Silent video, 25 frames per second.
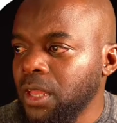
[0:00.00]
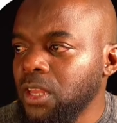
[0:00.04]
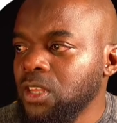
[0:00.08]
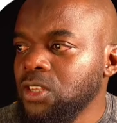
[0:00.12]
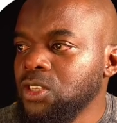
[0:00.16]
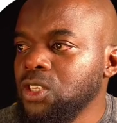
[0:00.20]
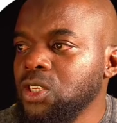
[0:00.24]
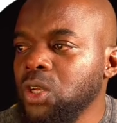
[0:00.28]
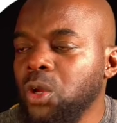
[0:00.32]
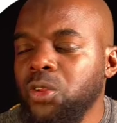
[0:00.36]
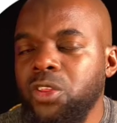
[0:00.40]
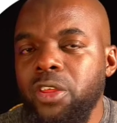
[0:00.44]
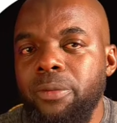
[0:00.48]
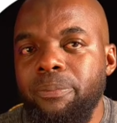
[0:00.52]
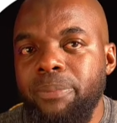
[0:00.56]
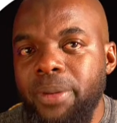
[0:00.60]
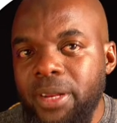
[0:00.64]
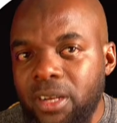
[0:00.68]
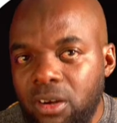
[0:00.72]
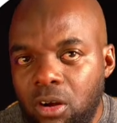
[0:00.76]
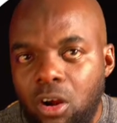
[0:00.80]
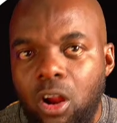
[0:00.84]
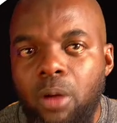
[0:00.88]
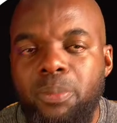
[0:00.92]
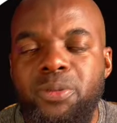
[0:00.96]
So the
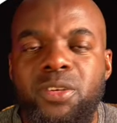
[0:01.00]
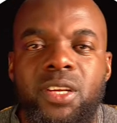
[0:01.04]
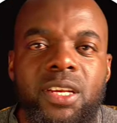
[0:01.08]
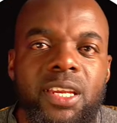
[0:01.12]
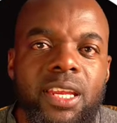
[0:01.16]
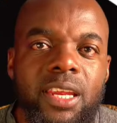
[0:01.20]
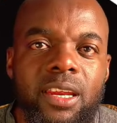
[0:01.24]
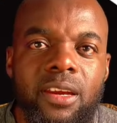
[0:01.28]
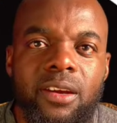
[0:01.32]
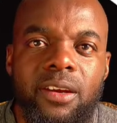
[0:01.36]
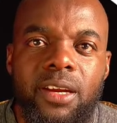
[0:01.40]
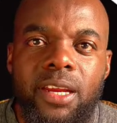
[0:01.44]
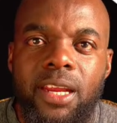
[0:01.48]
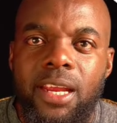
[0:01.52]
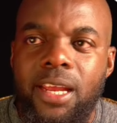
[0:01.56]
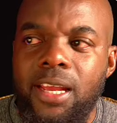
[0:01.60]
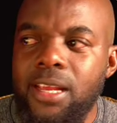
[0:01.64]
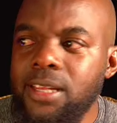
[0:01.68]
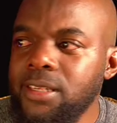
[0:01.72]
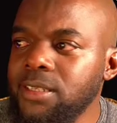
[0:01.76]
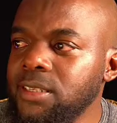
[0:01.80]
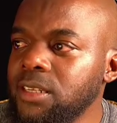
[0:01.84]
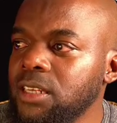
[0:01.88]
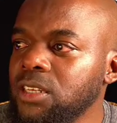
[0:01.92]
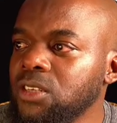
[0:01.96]
better option here
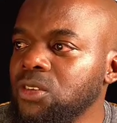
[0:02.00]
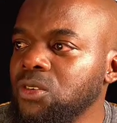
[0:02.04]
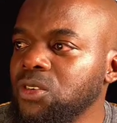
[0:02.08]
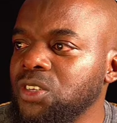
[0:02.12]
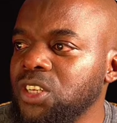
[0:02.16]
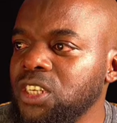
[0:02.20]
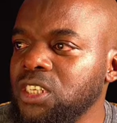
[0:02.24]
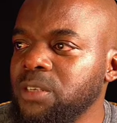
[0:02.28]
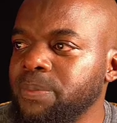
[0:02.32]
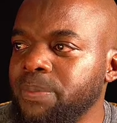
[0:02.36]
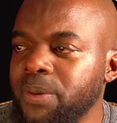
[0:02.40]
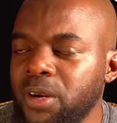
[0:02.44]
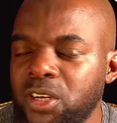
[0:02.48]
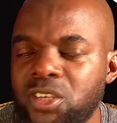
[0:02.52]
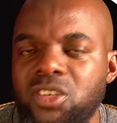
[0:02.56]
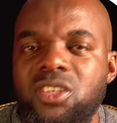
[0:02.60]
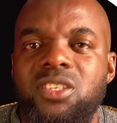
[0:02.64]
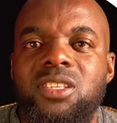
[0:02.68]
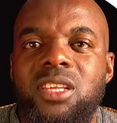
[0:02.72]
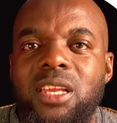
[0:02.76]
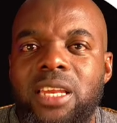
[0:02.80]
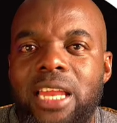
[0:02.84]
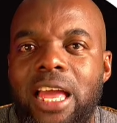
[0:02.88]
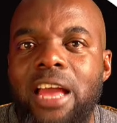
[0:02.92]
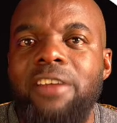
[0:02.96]
is to just purchase
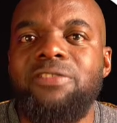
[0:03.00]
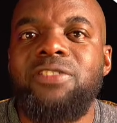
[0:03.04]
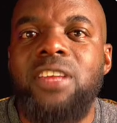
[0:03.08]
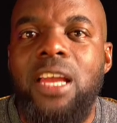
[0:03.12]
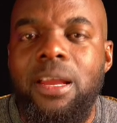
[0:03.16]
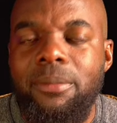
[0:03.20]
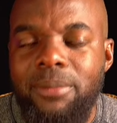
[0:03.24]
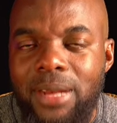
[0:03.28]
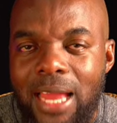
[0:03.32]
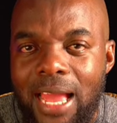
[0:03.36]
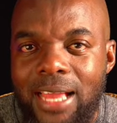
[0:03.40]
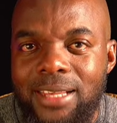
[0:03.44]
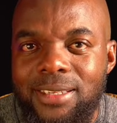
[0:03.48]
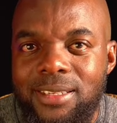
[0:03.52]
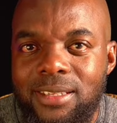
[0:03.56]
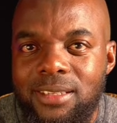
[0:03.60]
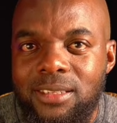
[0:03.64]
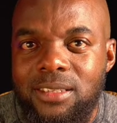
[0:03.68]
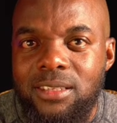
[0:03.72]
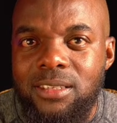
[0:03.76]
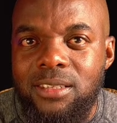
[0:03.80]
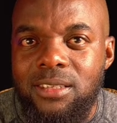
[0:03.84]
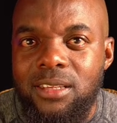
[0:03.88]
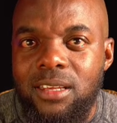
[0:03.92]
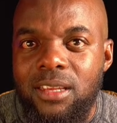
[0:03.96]
the lifetime
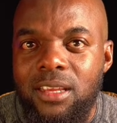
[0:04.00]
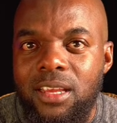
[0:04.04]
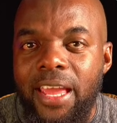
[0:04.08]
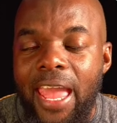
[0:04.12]
license,